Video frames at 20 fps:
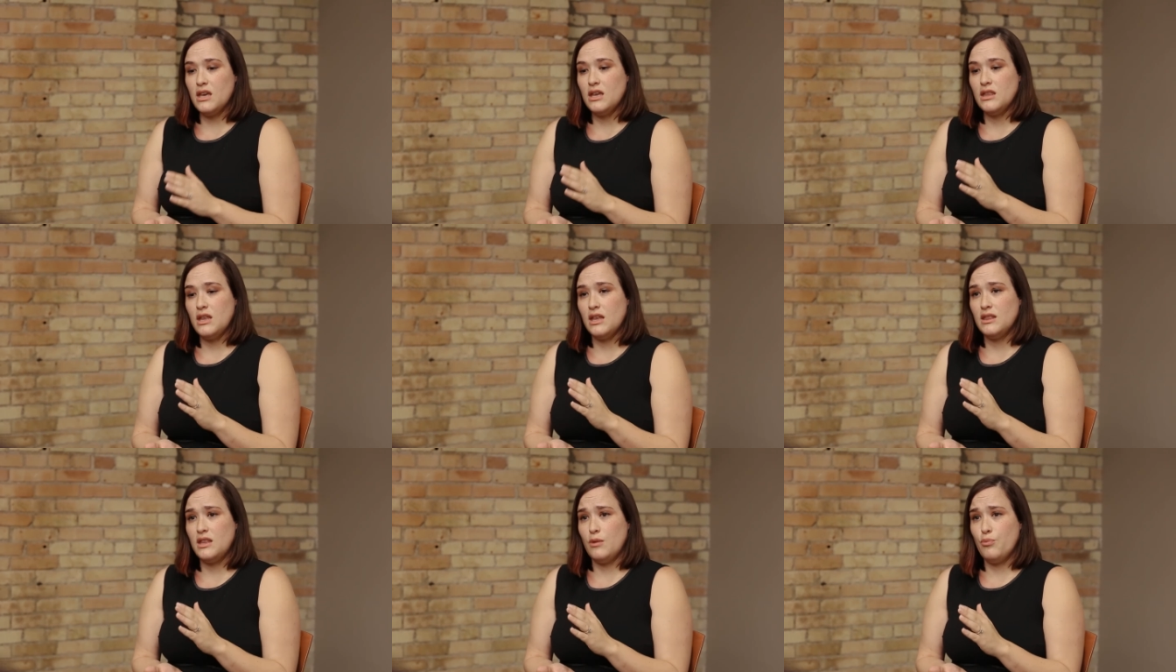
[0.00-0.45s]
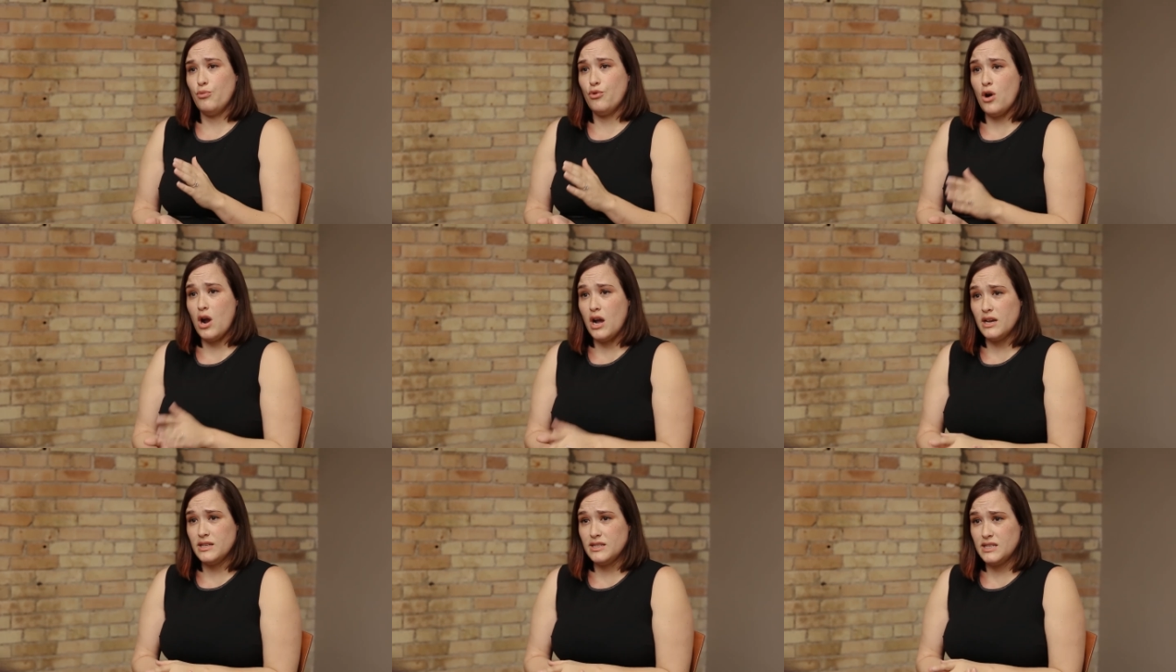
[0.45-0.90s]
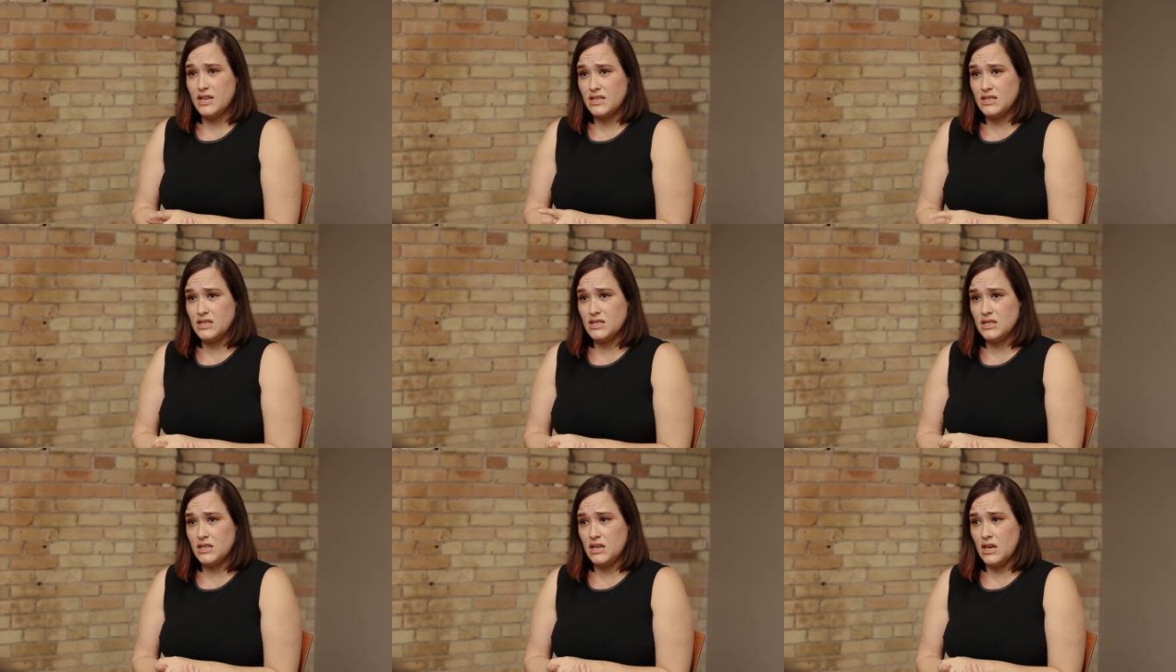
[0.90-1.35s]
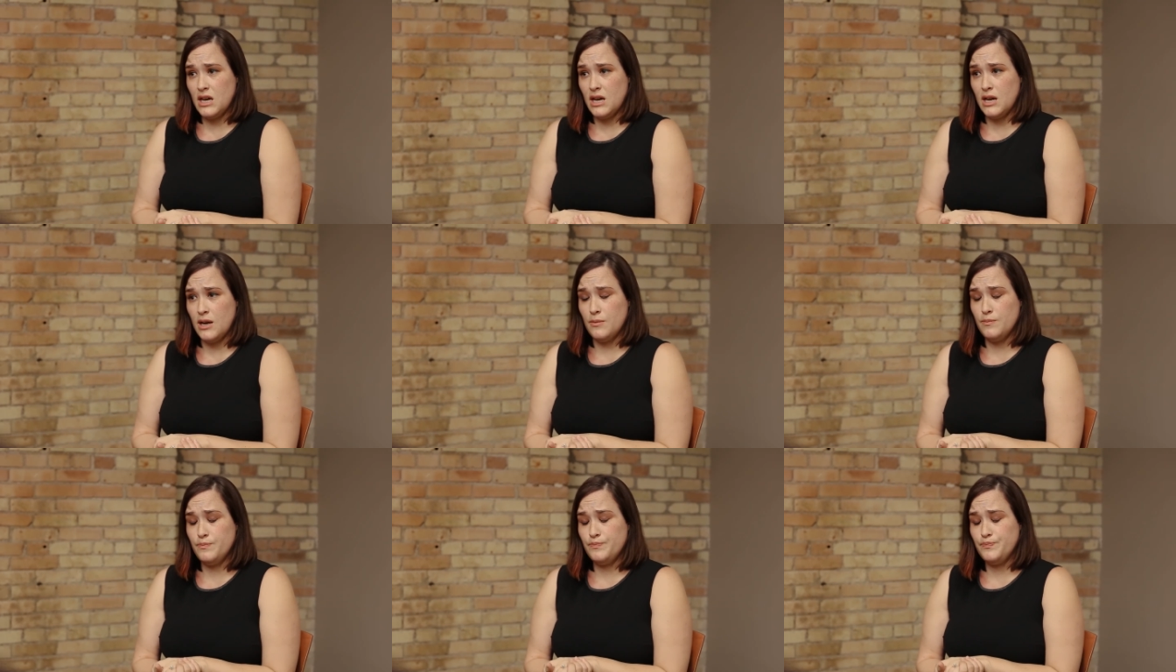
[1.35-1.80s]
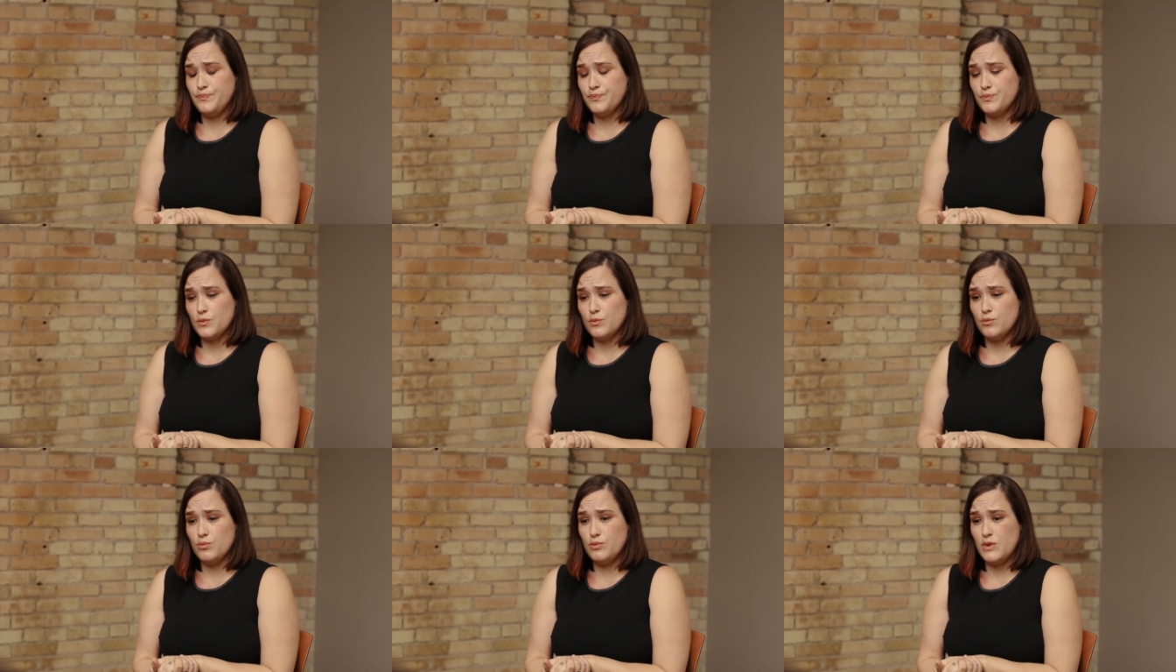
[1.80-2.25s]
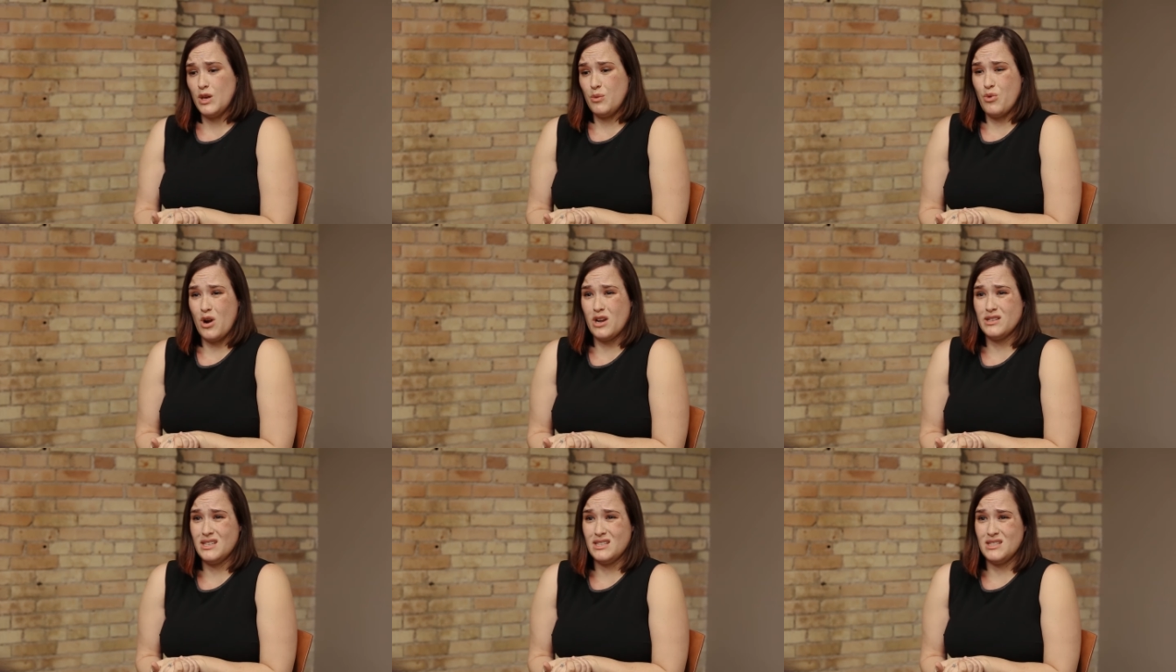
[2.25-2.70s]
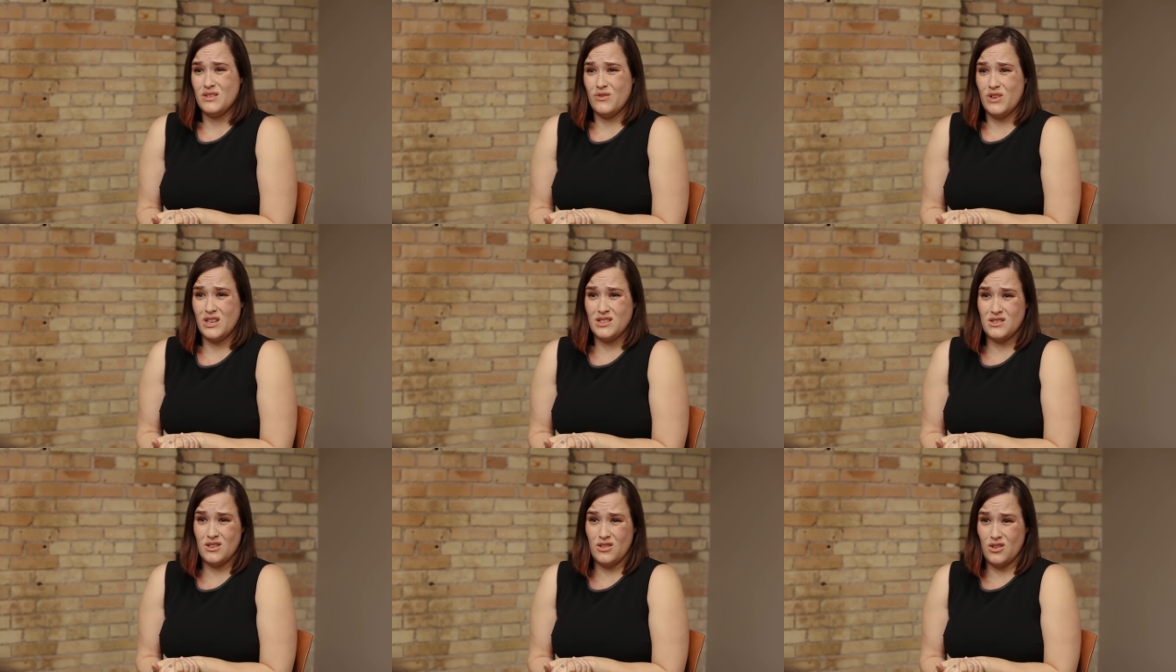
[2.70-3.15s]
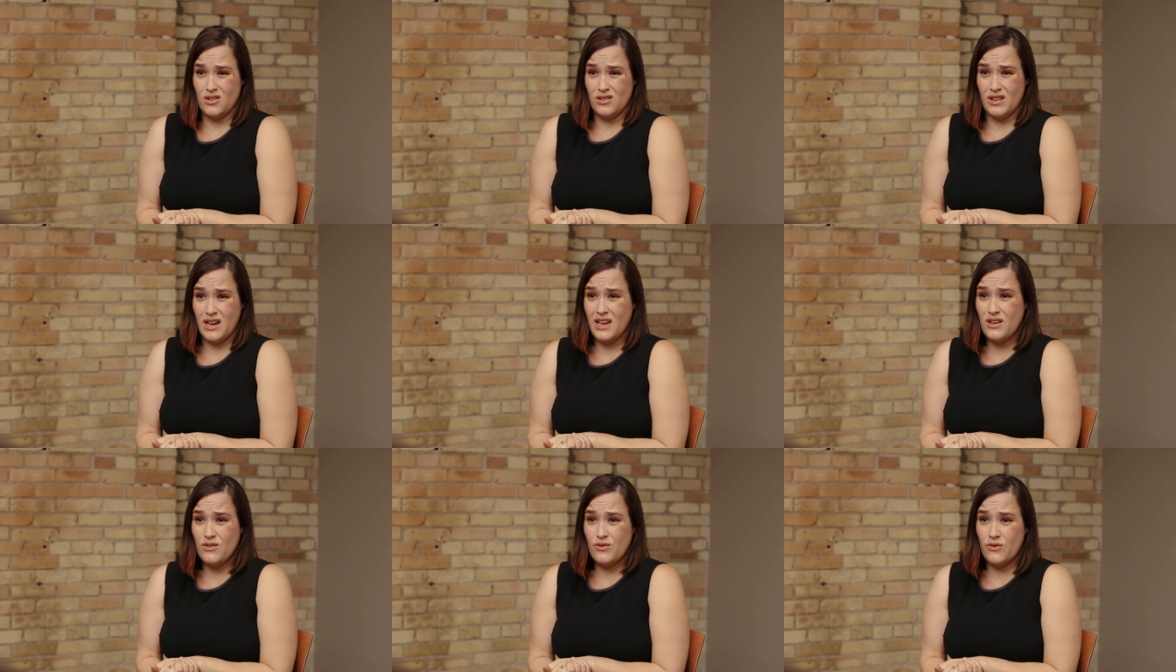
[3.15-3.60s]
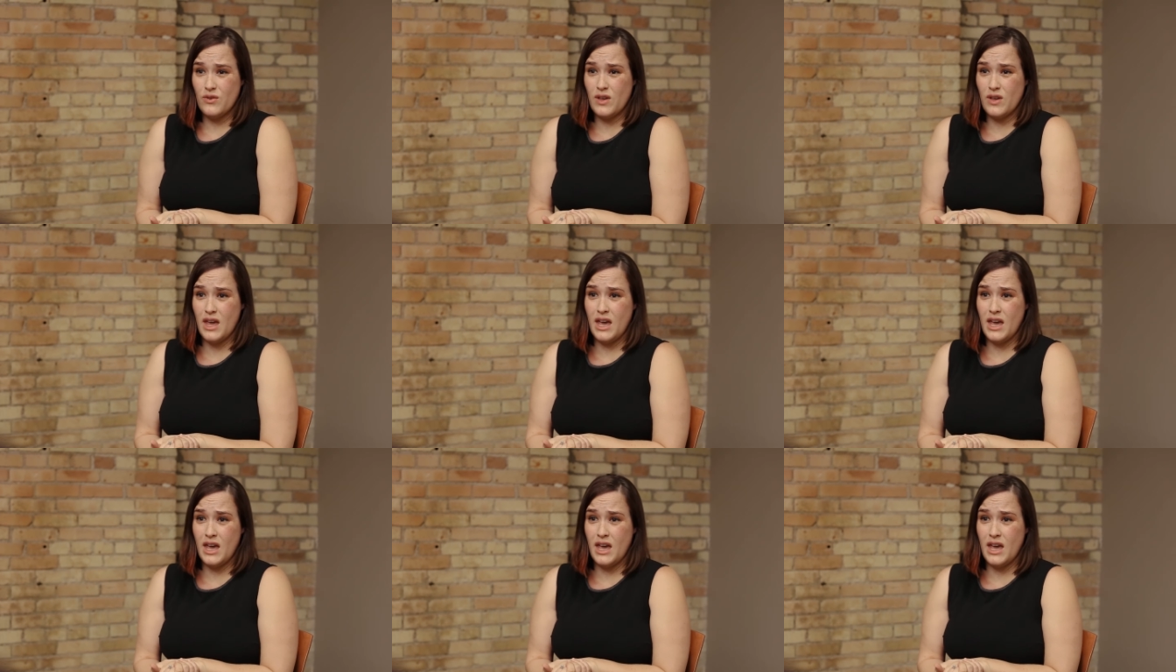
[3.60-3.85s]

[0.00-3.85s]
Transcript: that they process events in their life,